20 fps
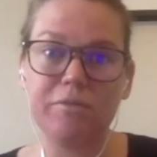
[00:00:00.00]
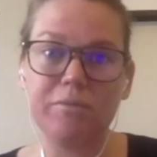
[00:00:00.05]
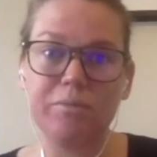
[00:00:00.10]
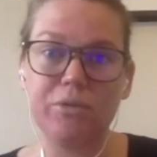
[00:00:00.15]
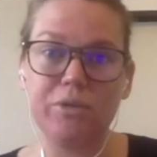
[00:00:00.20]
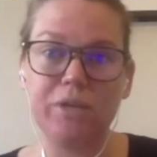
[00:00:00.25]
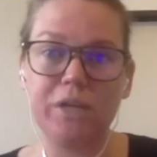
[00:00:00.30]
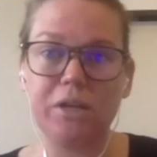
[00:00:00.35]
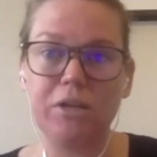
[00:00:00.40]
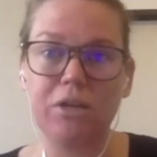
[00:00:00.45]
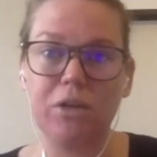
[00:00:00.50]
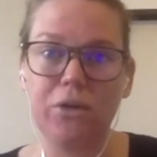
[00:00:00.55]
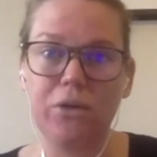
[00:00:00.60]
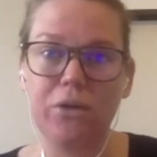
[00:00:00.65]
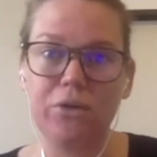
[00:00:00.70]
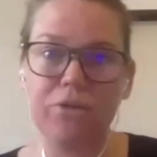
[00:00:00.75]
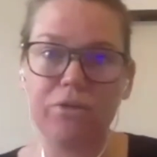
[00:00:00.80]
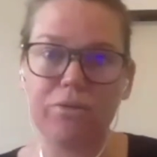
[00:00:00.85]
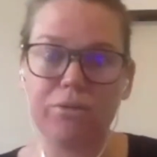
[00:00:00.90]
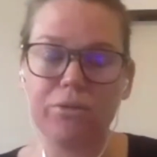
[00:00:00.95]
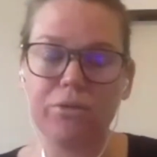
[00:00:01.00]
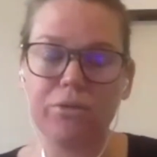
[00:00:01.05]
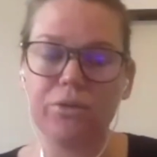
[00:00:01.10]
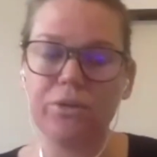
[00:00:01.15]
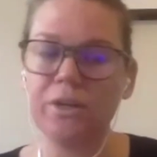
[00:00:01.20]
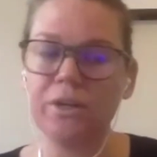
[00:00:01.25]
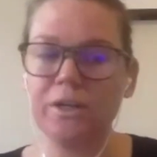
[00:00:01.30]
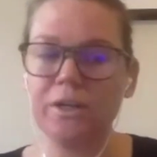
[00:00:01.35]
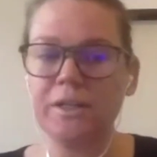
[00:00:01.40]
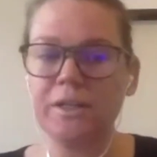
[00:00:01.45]
putting load through
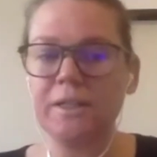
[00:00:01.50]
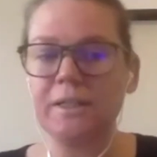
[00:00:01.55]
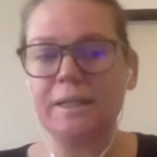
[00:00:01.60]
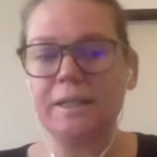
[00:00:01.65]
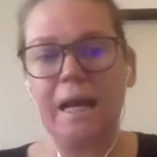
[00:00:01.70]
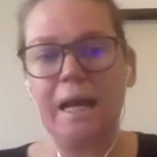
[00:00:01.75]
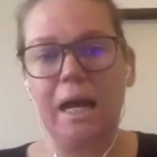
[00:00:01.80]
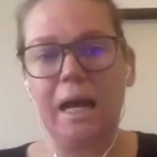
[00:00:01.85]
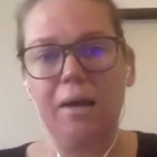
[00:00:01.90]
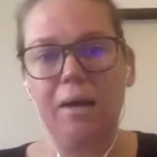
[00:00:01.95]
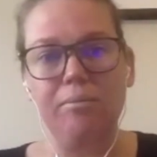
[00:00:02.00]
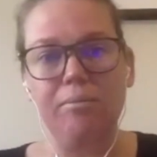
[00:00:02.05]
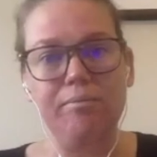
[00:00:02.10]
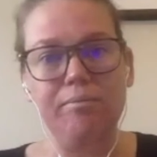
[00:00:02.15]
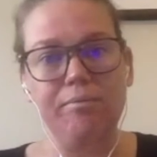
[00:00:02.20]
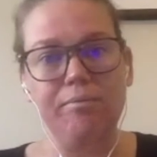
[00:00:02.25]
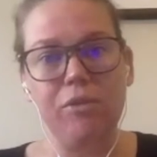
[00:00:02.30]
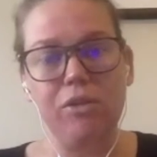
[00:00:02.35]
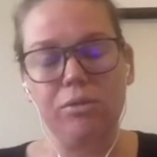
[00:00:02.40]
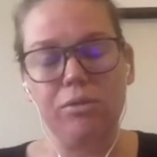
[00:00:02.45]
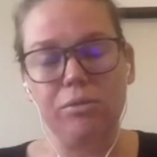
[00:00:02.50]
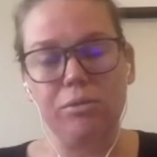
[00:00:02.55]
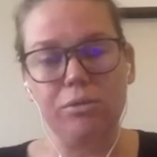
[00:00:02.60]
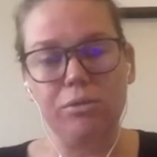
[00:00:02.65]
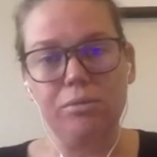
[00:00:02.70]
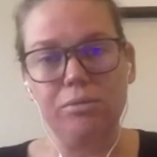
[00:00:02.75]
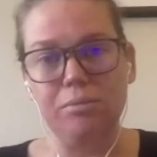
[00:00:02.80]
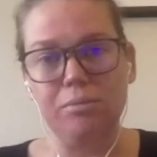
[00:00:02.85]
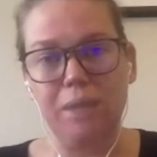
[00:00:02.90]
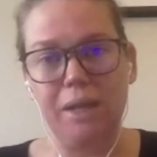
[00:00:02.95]

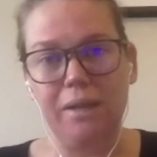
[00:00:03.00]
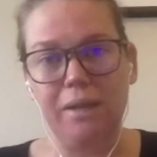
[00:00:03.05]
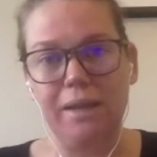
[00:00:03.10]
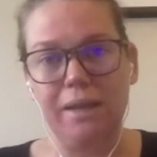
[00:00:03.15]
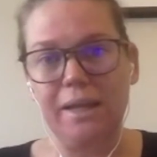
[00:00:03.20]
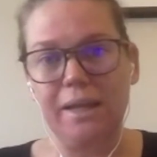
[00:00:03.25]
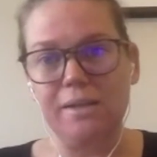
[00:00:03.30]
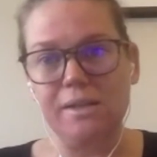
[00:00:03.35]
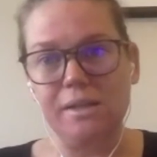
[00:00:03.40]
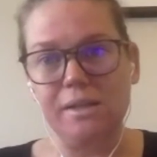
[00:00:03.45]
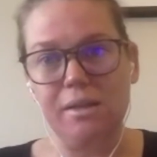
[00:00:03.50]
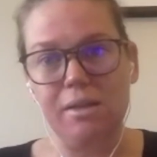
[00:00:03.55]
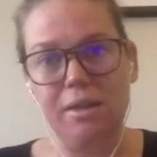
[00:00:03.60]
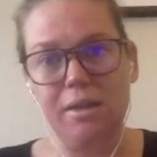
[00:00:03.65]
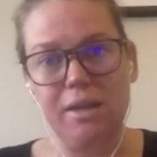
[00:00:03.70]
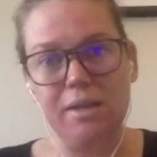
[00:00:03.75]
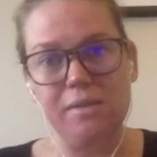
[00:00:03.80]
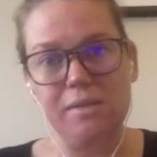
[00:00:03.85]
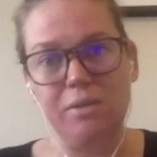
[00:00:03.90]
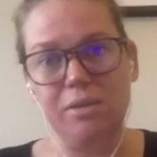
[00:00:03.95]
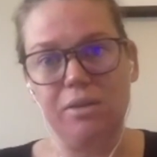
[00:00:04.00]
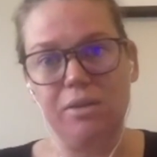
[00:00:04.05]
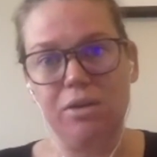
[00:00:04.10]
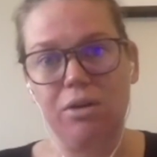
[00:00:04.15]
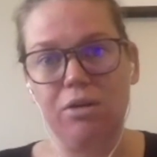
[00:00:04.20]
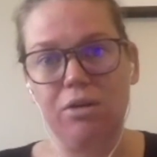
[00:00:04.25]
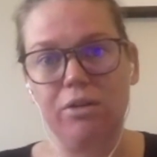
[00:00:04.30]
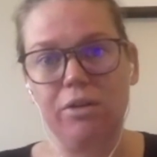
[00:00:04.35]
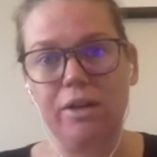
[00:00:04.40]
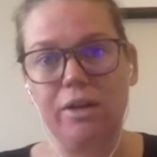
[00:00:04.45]
my legs and things with
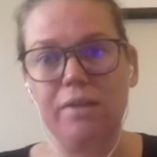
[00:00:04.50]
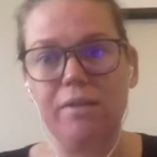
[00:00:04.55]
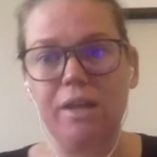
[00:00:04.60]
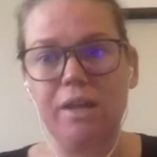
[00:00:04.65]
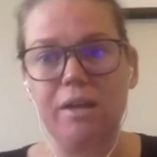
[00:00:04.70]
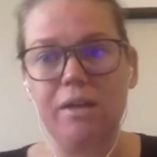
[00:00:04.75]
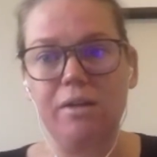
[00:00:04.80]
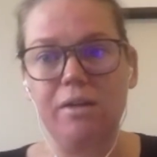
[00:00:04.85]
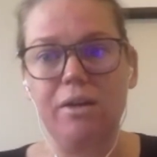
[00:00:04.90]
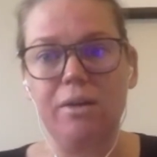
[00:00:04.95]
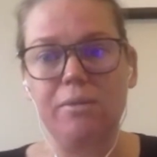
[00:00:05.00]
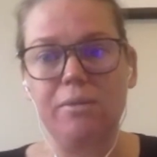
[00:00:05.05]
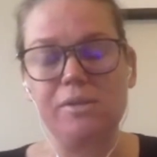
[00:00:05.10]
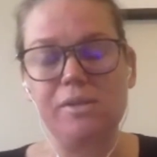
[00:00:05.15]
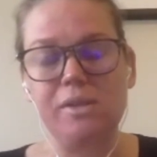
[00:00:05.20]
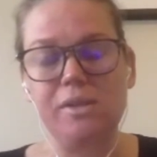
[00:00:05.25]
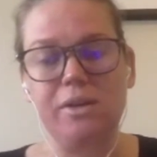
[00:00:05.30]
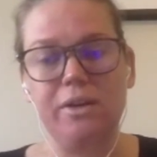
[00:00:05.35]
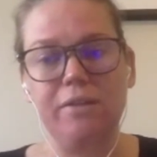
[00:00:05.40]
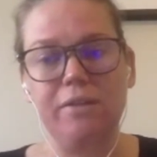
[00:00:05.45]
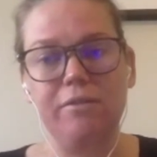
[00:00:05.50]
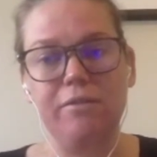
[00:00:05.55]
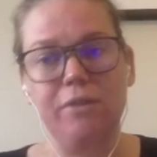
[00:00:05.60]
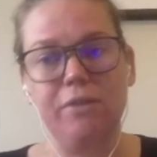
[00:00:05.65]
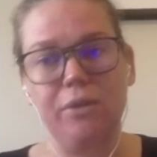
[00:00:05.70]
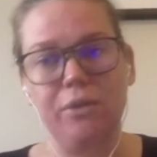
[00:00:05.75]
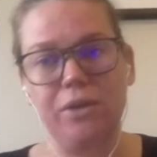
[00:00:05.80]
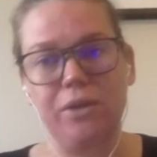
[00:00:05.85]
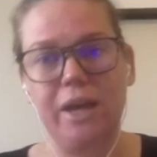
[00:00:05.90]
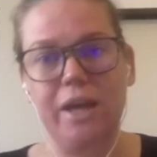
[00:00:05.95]
concrete, then I was kind of
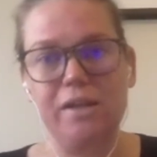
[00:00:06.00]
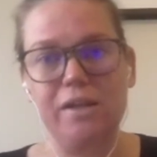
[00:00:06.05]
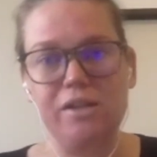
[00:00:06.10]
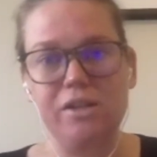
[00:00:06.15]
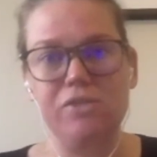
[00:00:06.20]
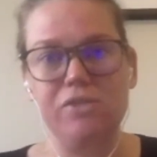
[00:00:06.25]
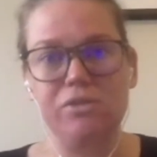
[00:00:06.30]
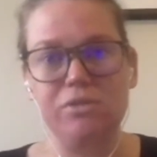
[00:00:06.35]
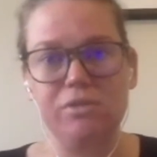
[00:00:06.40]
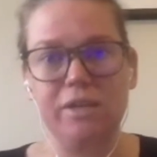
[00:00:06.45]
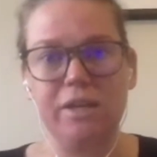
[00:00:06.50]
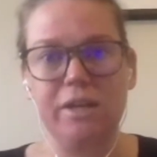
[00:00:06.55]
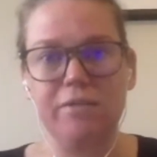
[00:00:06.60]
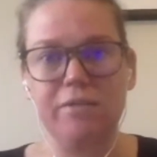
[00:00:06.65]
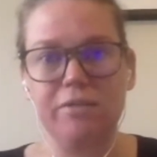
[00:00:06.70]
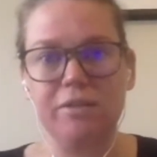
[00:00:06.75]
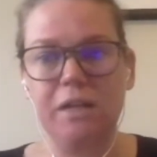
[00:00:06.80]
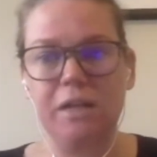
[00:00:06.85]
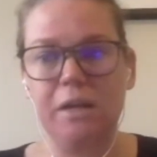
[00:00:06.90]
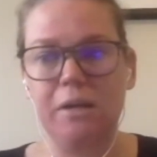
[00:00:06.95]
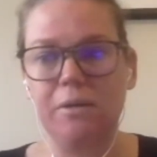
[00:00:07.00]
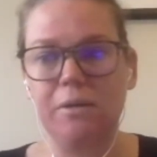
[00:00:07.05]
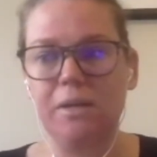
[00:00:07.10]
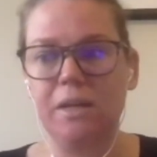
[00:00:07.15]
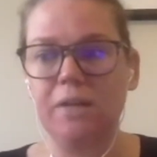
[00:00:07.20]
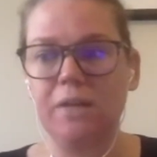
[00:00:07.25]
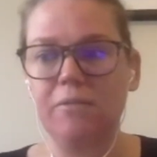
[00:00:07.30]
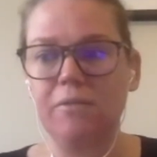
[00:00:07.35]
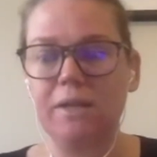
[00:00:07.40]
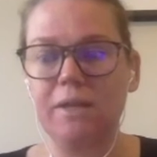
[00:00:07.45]
okay to do that every now and
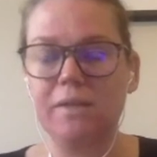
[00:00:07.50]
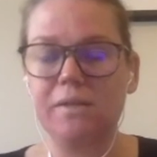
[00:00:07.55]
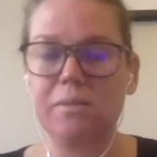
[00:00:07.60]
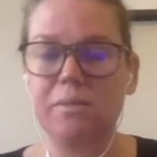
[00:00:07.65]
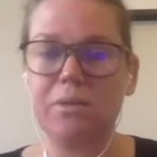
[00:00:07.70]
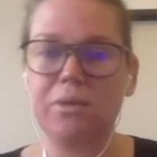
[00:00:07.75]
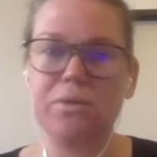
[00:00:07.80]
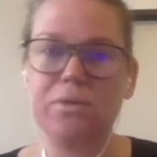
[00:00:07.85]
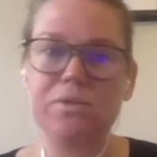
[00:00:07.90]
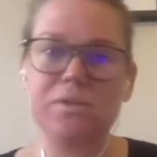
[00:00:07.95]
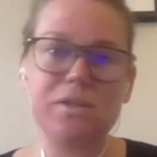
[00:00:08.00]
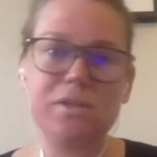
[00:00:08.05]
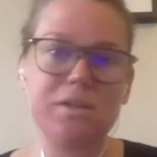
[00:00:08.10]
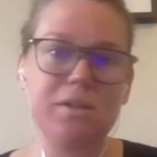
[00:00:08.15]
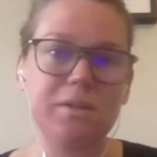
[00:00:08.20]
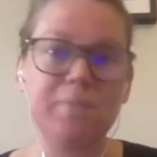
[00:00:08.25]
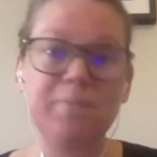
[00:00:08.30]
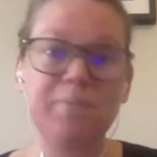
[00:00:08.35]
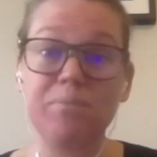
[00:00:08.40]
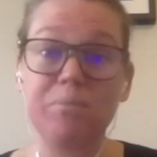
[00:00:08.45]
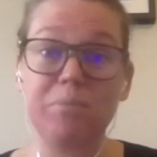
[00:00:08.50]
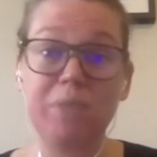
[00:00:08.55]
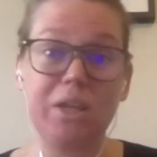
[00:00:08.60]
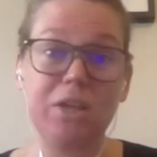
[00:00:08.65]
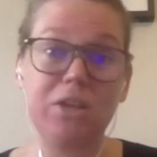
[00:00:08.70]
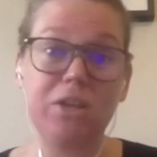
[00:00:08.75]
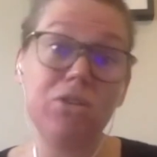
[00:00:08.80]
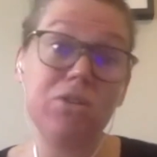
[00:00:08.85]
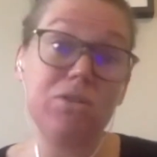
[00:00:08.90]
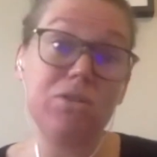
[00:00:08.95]
then, as opposed to
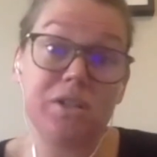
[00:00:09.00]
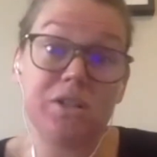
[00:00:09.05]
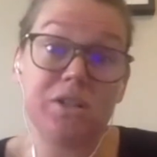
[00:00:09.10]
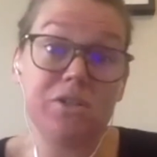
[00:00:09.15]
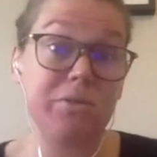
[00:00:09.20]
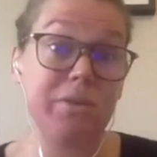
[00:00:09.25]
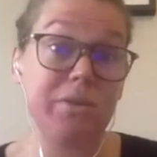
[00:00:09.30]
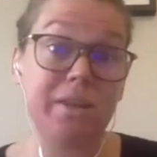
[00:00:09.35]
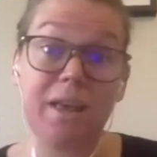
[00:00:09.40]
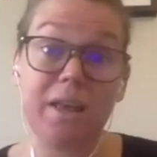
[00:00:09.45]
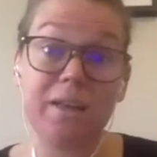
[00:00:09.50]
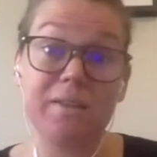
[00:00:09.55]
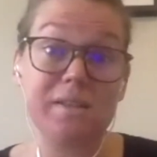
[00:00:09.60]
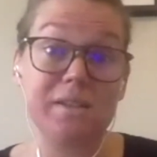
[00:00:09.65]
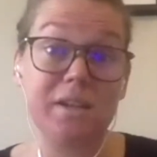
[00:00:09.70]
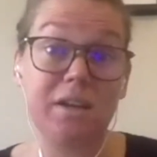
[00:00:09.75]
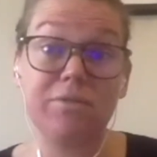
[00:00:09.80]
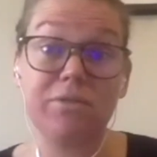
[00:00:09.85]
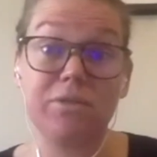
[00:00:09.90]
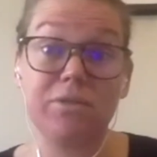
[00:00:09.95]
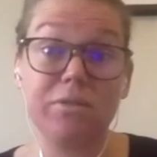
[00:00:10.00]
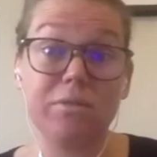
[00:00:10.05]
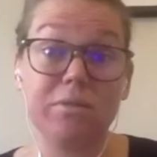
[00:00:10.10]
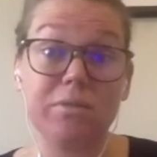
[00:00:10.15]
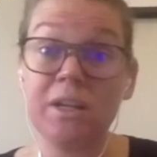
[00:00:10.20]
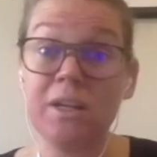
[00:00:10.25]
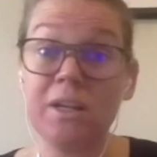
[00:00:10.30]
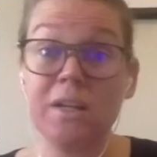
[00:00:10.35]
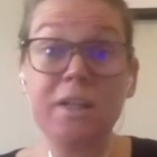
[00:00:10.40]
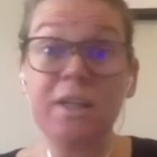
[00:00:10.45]
being used to doing that stuff on
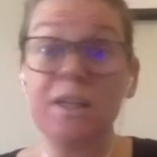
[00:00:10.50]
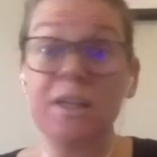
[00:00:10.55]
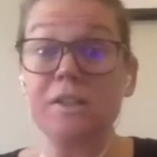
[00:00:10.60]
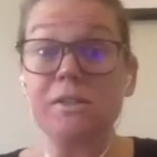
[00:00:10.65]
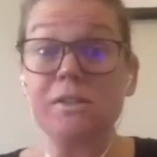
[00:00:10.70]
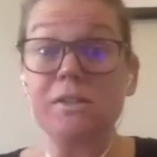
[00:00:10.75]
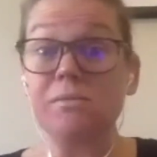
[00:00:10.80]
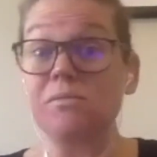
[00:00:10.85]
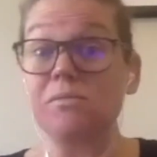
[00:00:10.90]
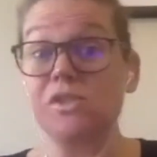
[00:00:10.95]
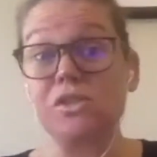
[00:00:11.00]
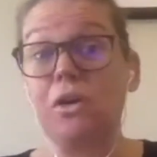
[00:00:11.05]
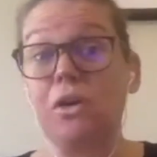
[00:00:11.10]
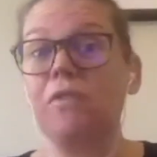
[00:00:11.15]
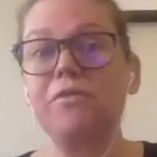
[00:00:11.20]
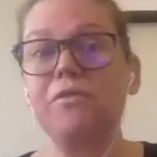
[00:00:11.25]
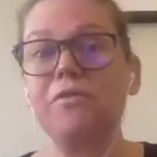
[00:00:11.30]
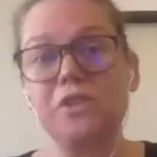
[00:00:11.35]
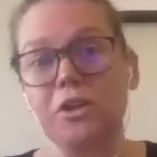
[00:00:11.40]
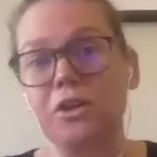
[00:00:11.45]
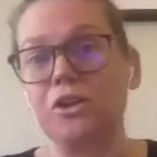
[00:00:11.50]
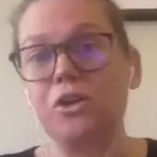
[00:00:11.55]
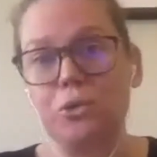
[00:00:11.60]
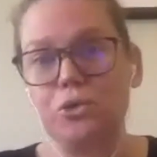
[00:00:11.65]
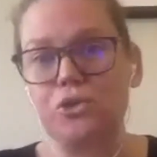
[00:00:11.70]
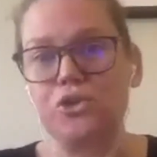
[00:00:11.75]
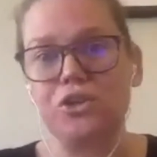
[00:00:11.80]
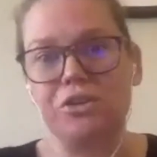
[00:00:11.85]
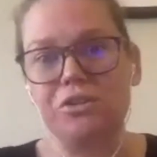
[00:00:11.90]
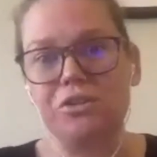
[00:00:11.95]
softer
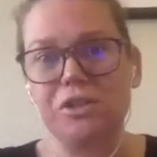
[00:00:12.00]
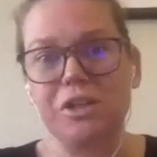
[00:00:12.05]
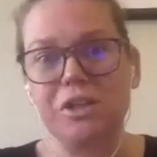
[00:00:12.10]
cushioned